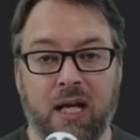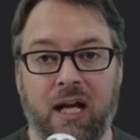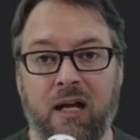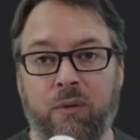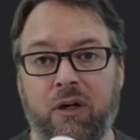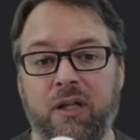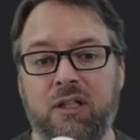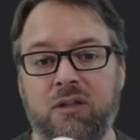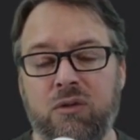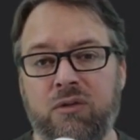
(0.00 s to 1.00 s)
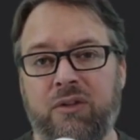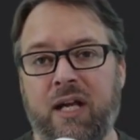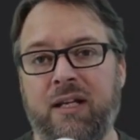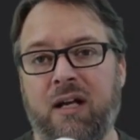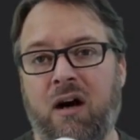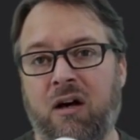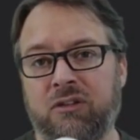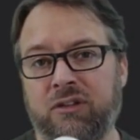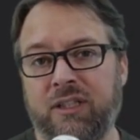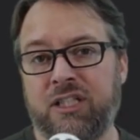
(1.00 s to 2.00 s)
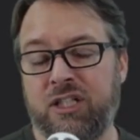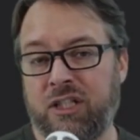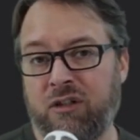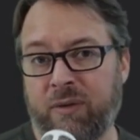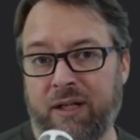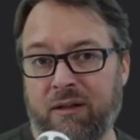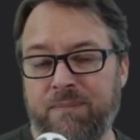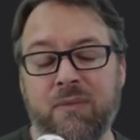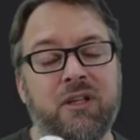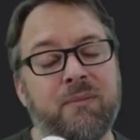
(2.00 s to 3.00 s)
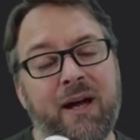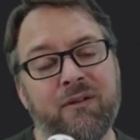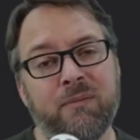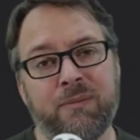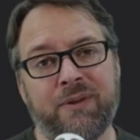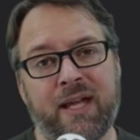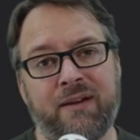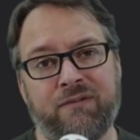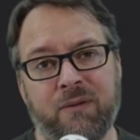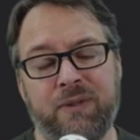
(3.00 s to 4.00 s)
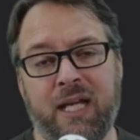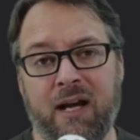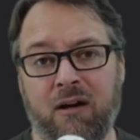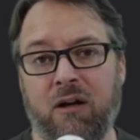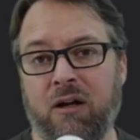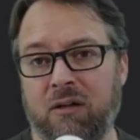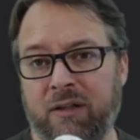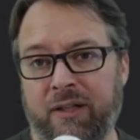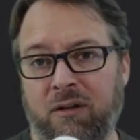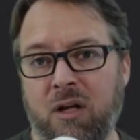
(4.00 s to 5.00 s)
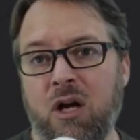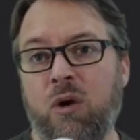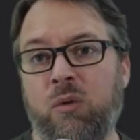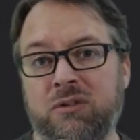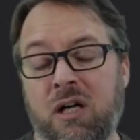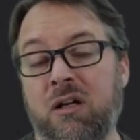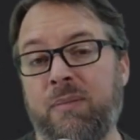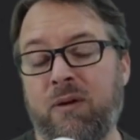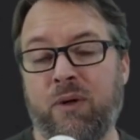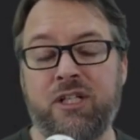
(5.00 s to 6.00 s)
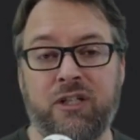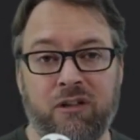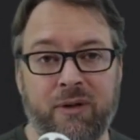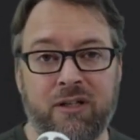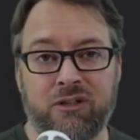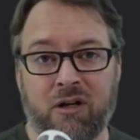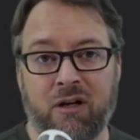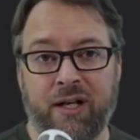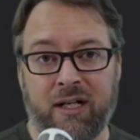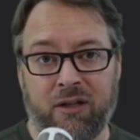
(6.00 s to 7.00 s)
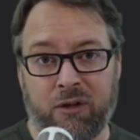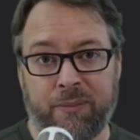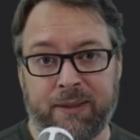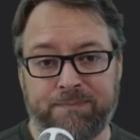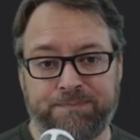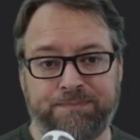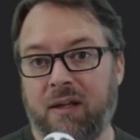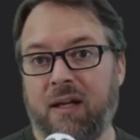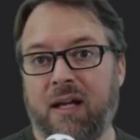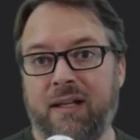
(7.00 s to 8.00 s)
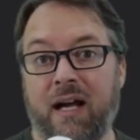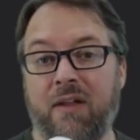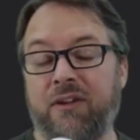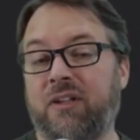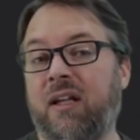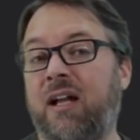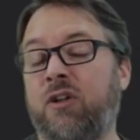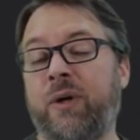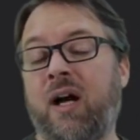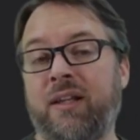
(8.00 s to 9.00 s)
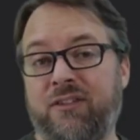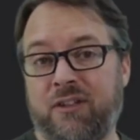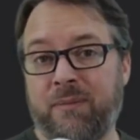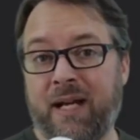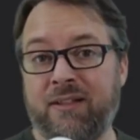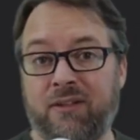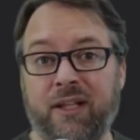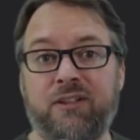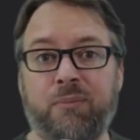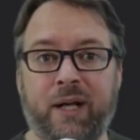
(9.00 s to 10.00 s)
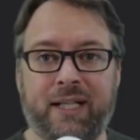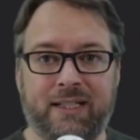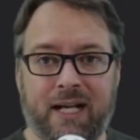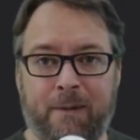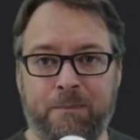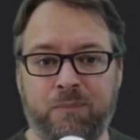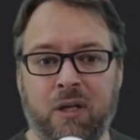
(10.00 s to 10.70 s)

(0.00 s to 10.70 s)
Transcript: And we're going to use an alternate generator. You might remember that from the error earlier. We'll talk about what generators are in a little bit. Now, there's a lot going on in this command, so let's break it down.